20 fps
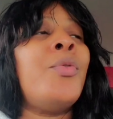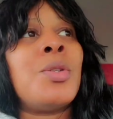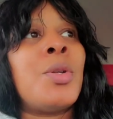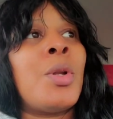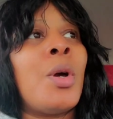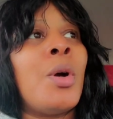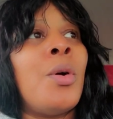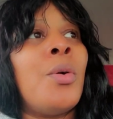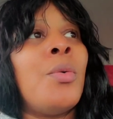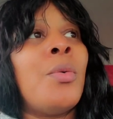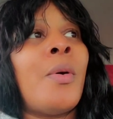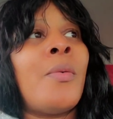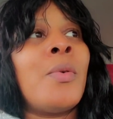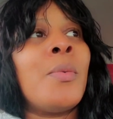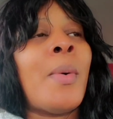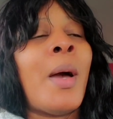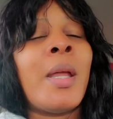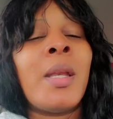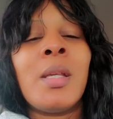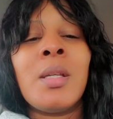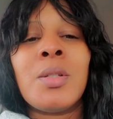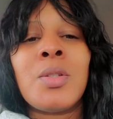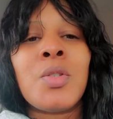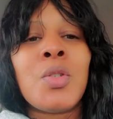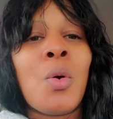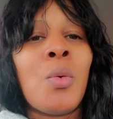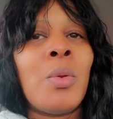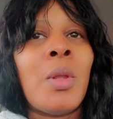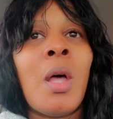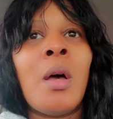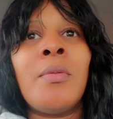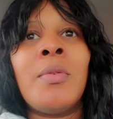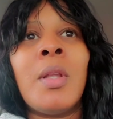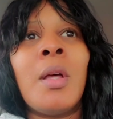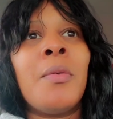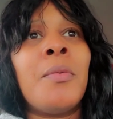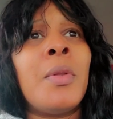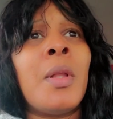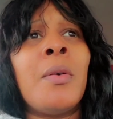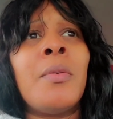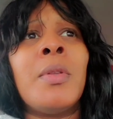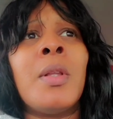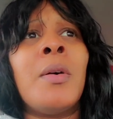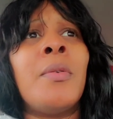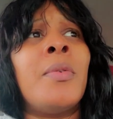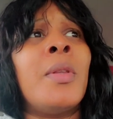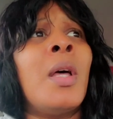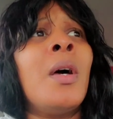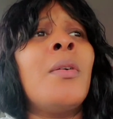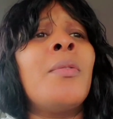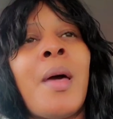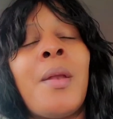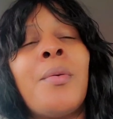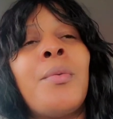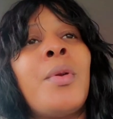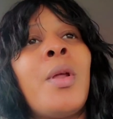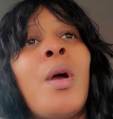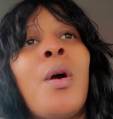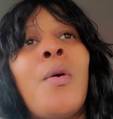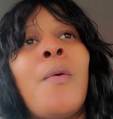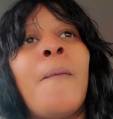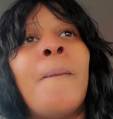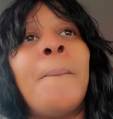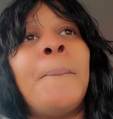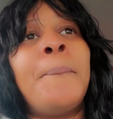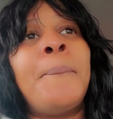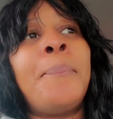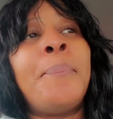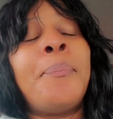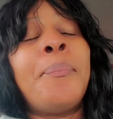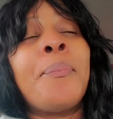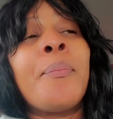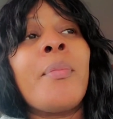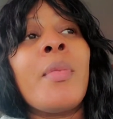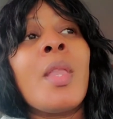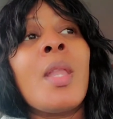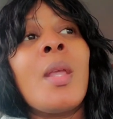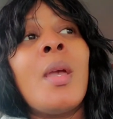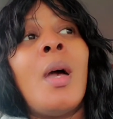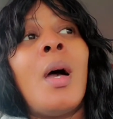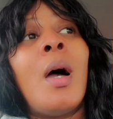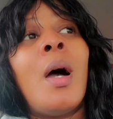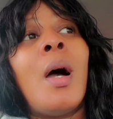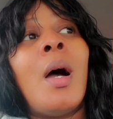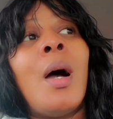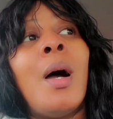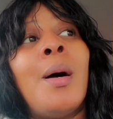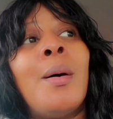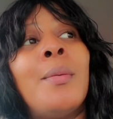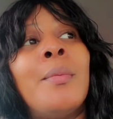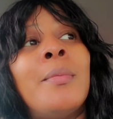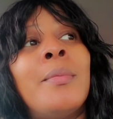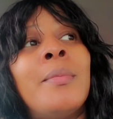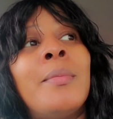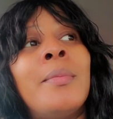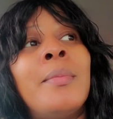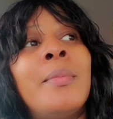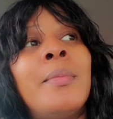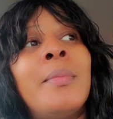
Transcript: You know, everybody is so love, love, love, love, love. I don't know. Um,